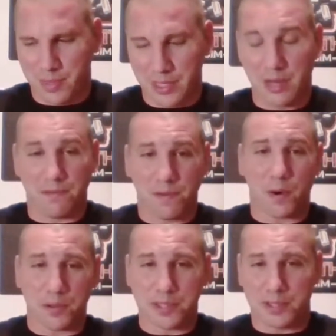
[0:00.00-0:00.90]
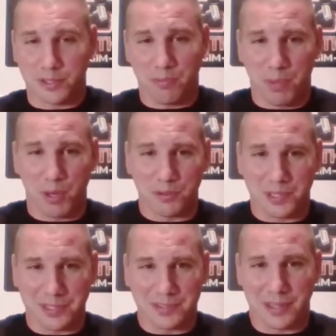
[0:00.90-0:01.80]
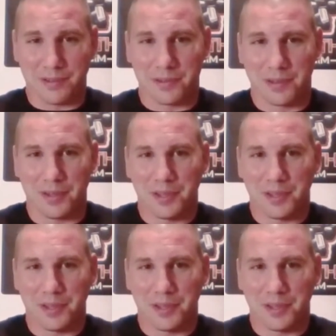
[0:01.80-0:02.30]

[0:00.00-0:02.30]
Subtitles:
enough photos to start posting stuff.